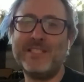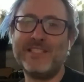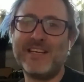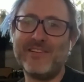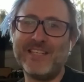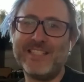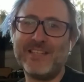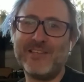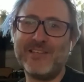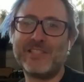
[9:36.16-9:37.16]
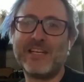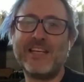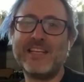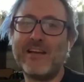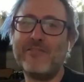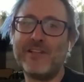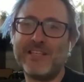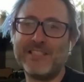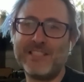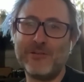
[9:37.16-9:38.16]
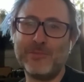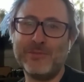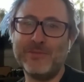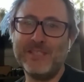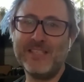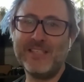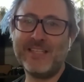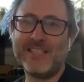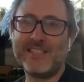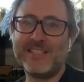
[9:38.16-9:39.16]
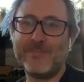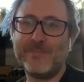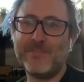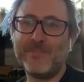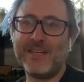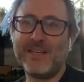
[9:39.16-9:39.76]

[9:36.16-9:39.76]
a designer and a technologist. I think that everything's terrible. That's so